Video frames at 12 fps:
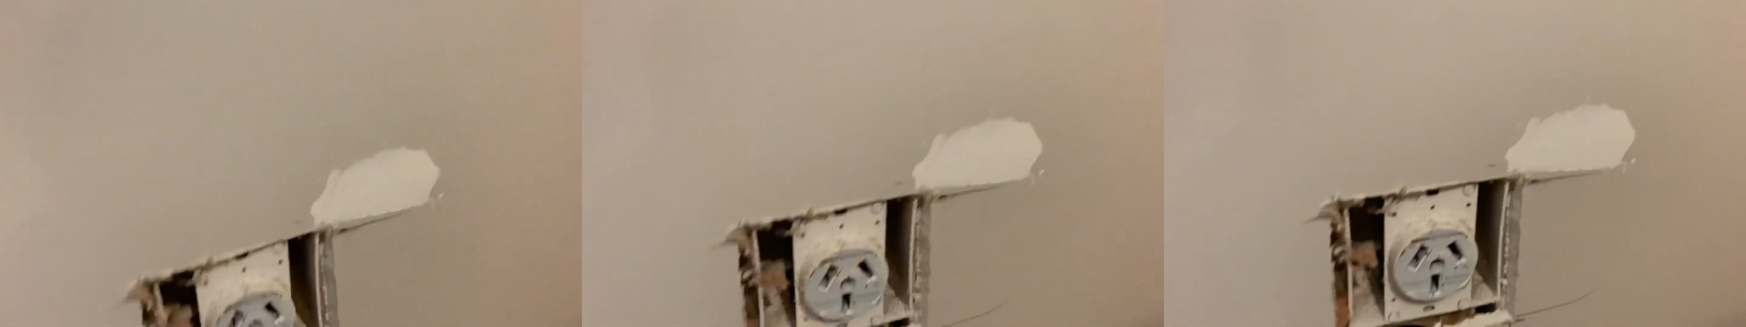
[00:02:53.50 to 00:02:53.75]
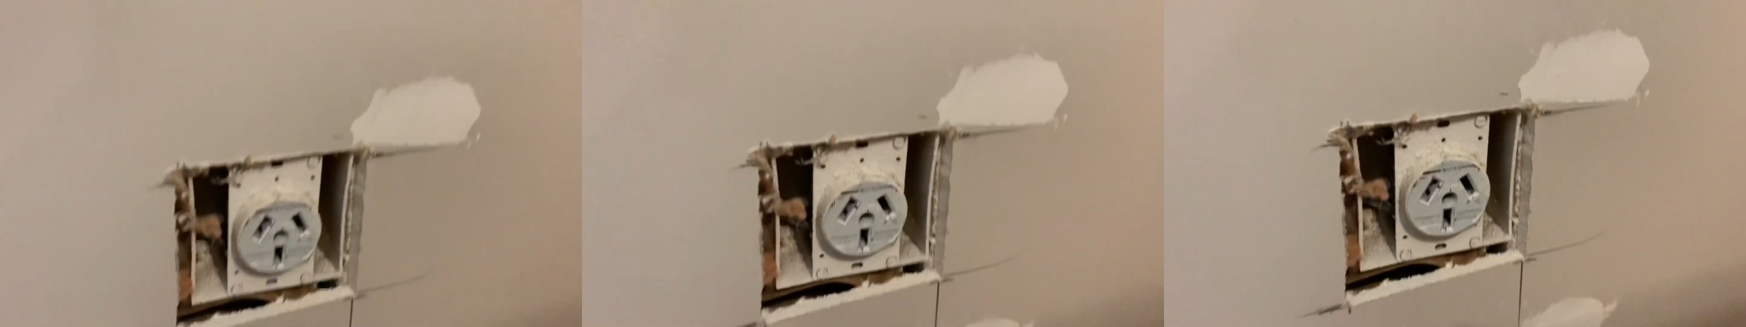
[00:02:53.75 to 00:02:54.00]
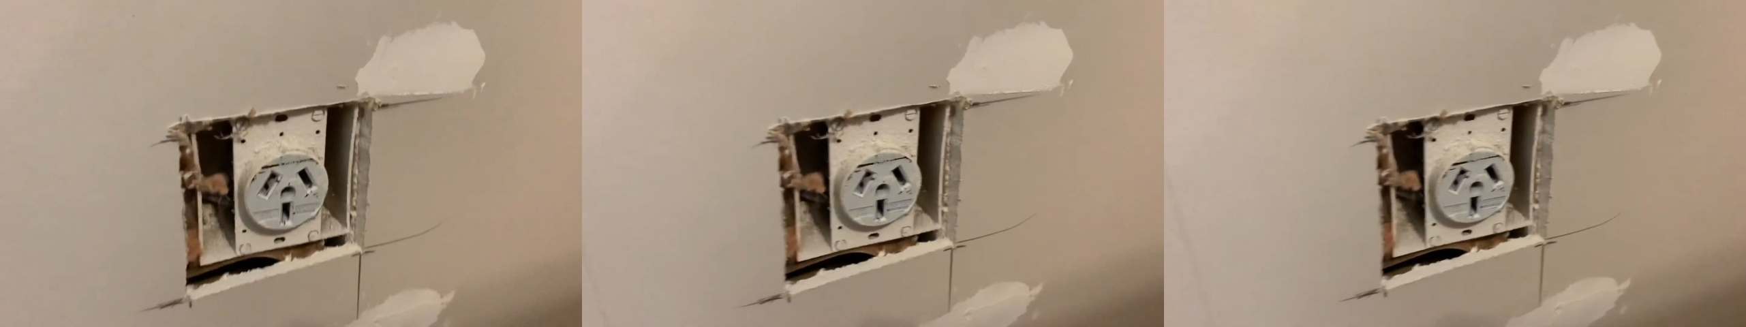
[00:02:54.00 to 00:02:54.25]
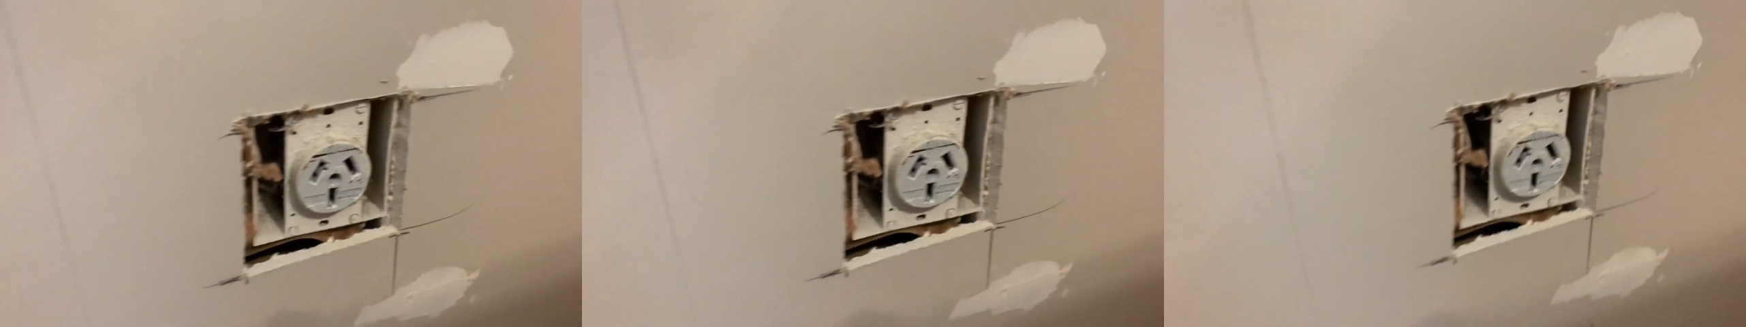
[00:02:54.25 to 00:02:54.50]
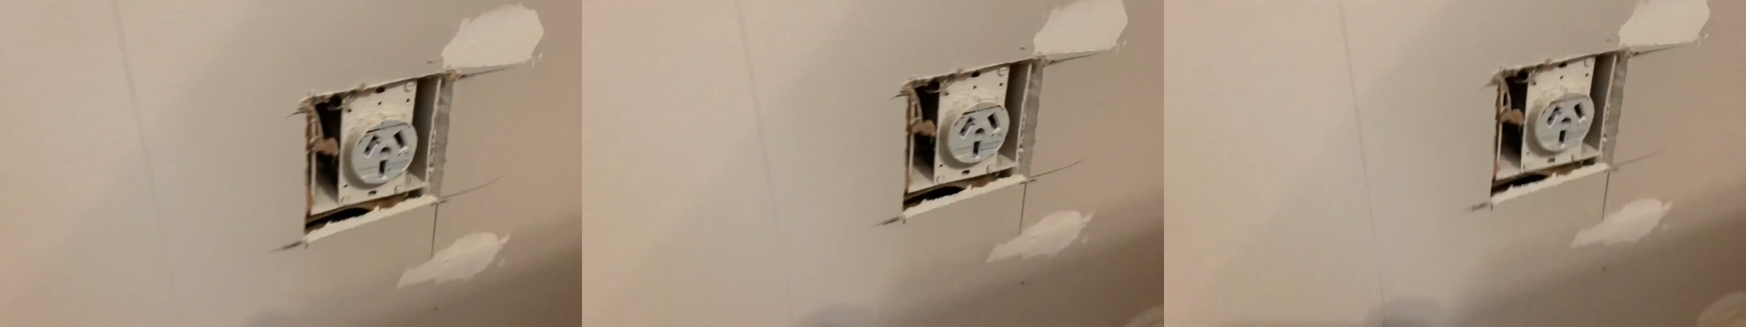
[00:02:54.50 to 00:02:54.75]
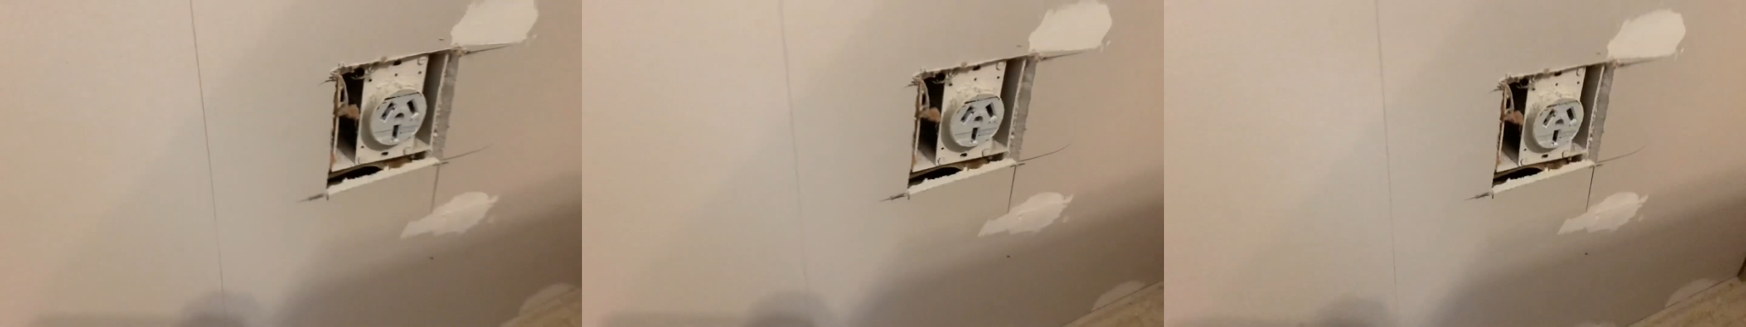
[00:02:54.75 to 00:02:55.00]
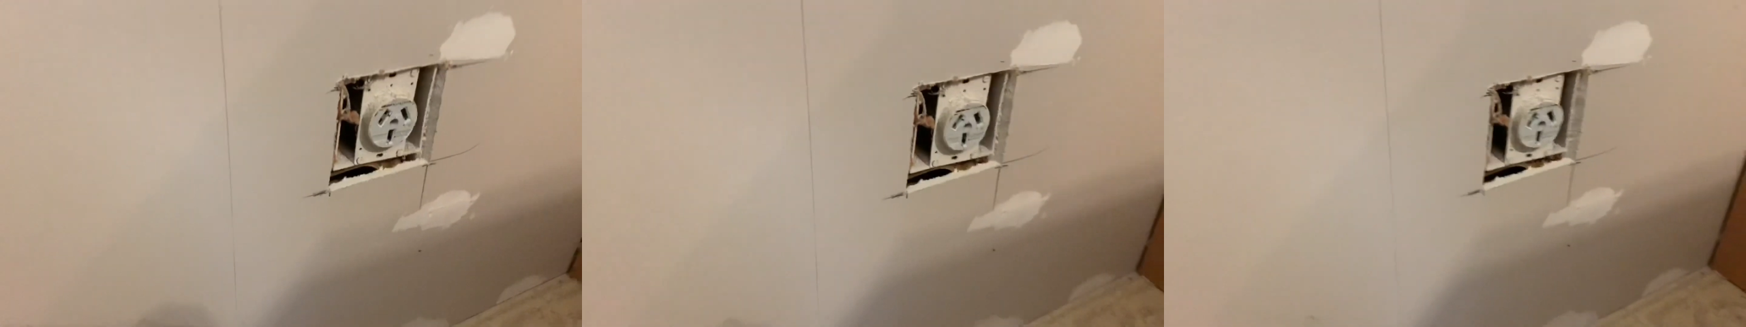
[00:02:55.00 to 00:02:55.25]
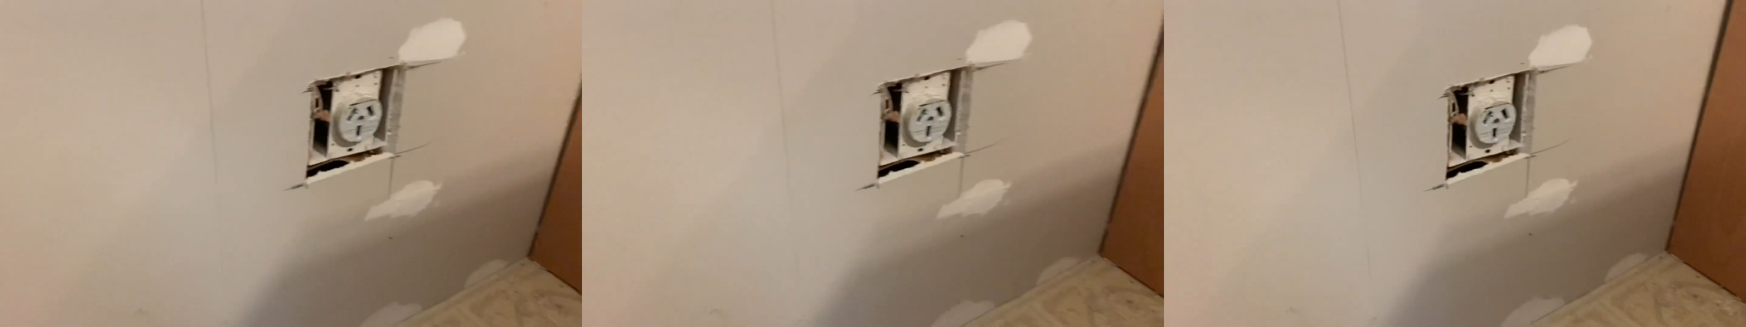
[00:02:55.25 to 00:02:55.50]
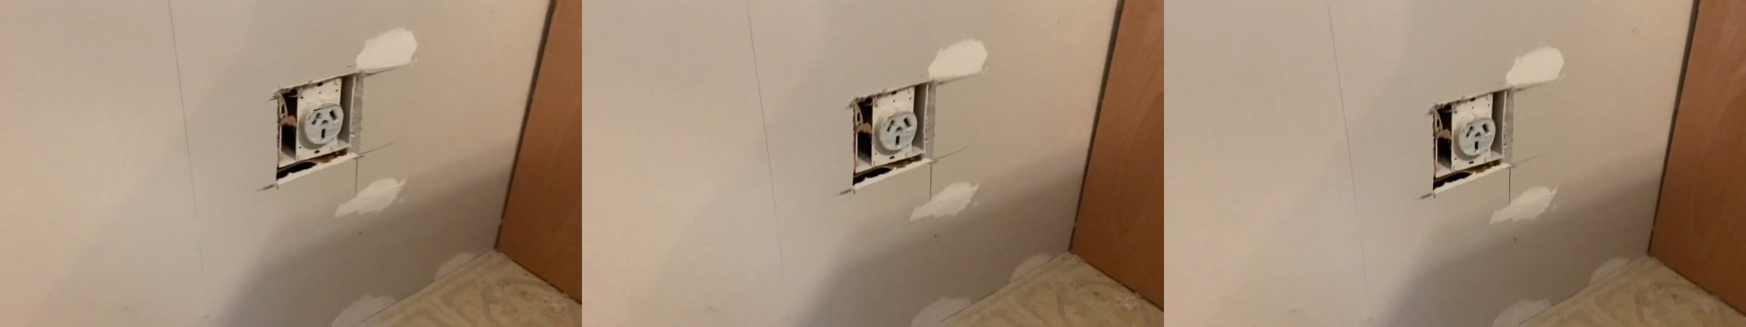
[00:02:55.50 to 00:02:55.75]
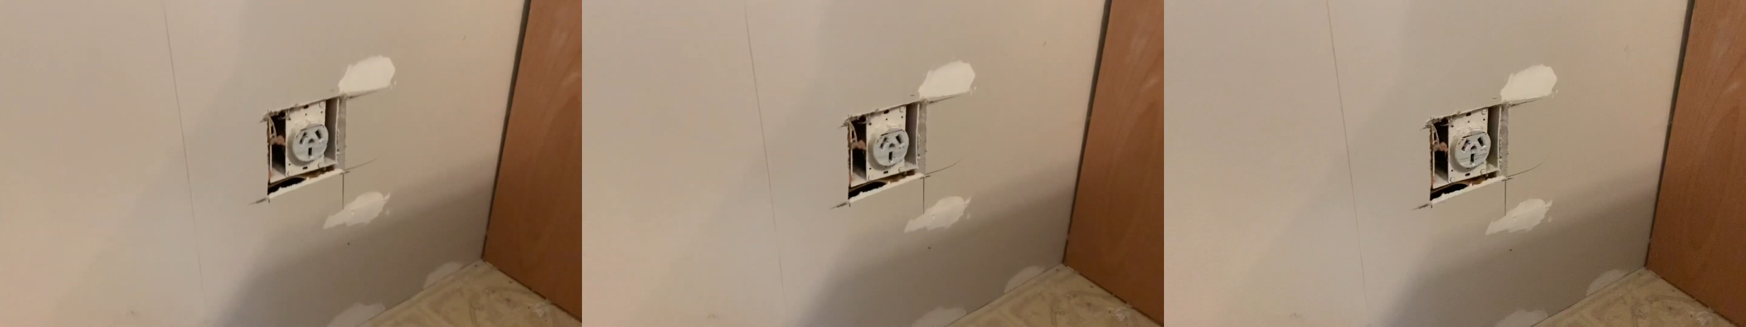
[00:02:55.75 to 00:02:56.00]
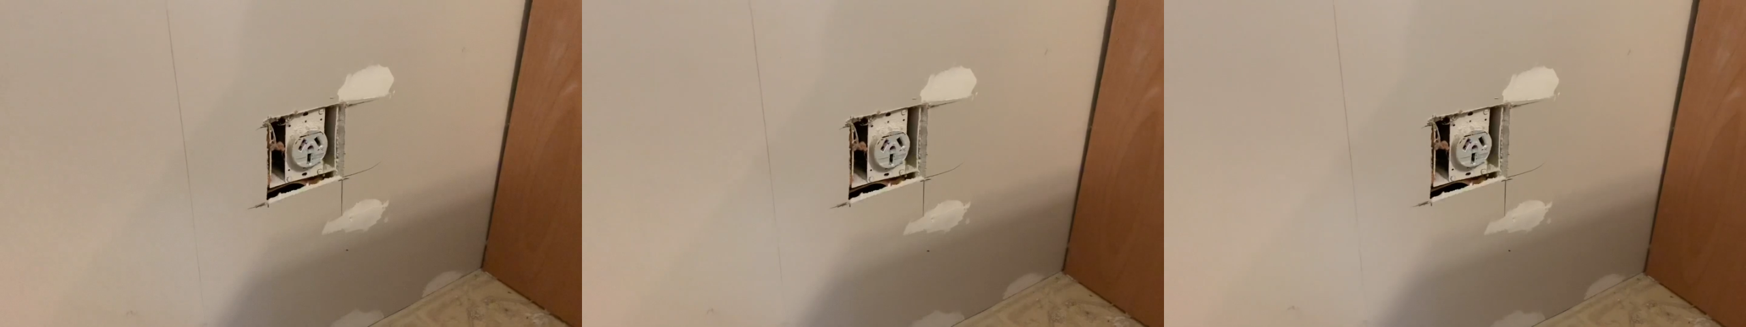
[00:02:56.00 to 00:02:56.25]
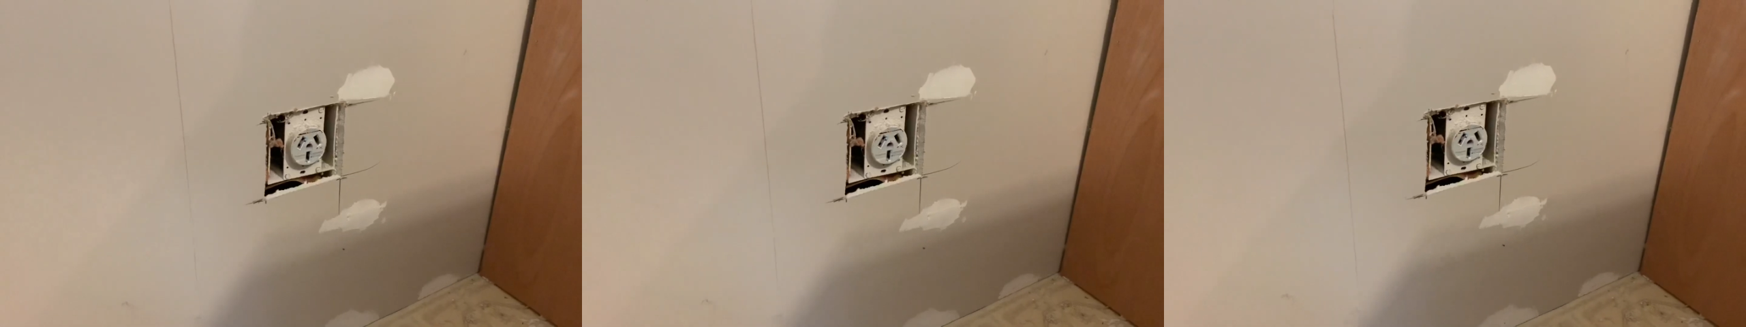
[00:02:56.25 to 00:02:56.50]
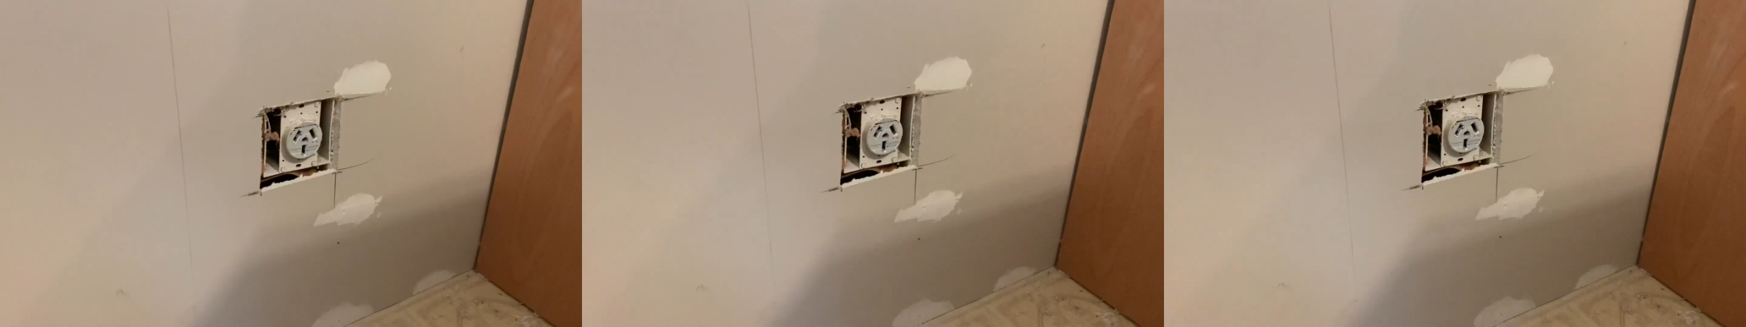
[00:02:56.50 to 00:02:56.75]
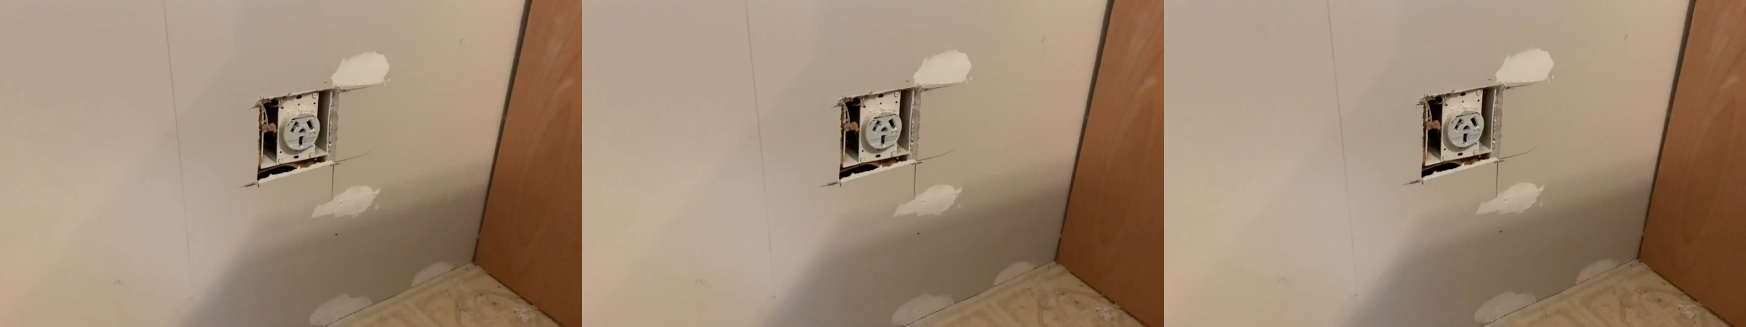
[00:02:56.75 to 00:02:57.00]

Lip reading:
(no speaker visible)